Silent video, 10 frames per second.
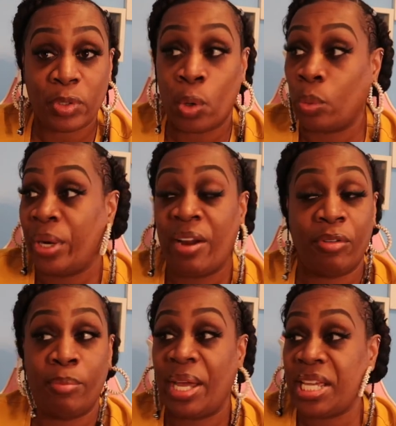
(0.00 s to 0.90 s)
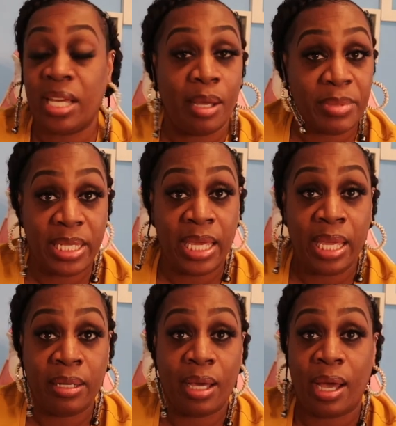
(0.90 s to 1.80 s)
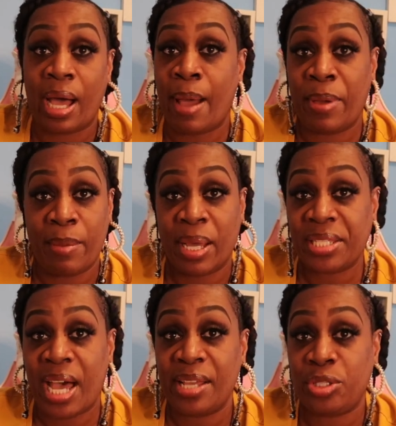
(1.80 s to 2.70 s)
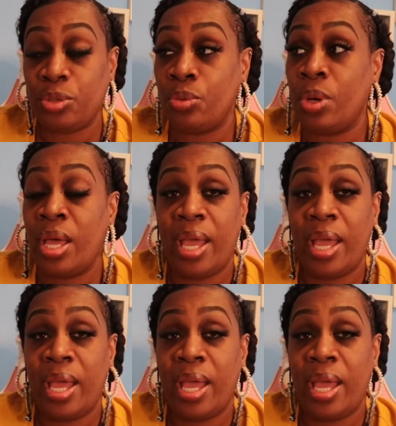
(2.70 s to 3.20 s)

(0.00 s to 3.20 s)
or whenever money comes in, I pay my tithes to,